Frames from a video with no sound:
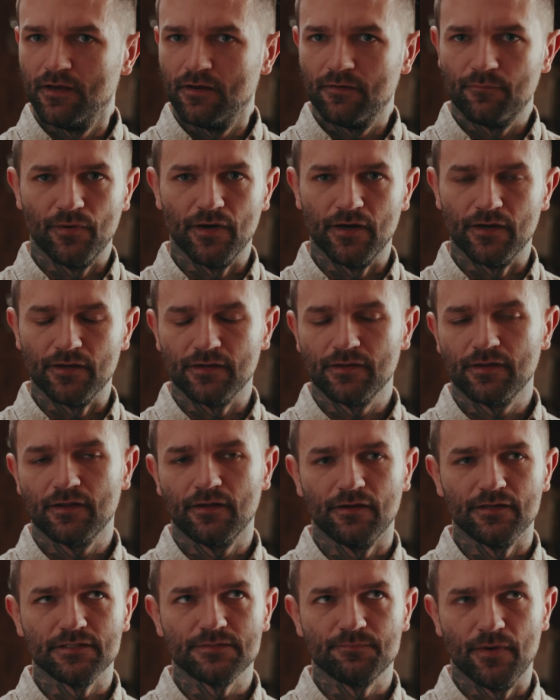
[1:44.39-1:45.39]
but
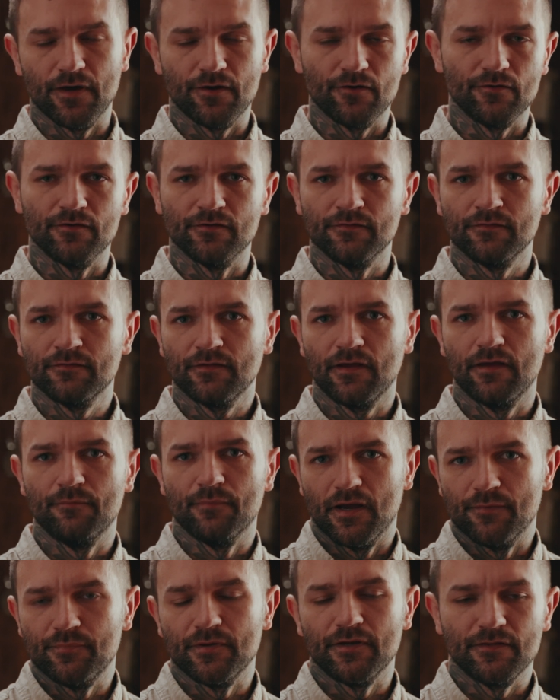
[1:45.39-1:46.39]
it's better in my
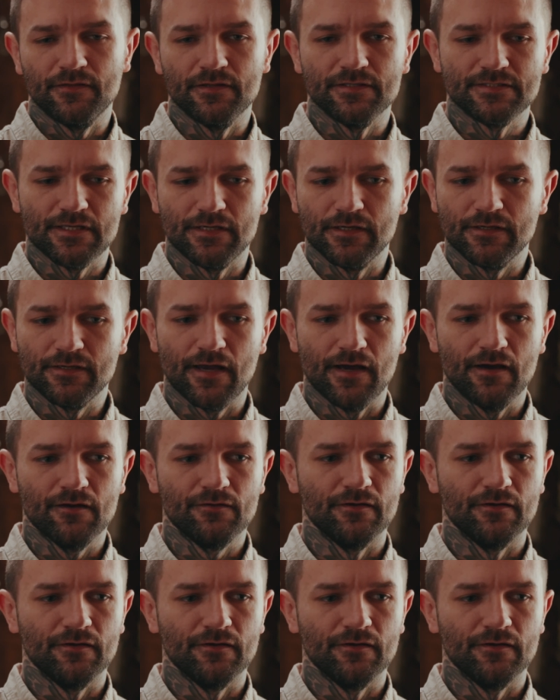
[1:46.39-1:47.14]
opinion than sitting down.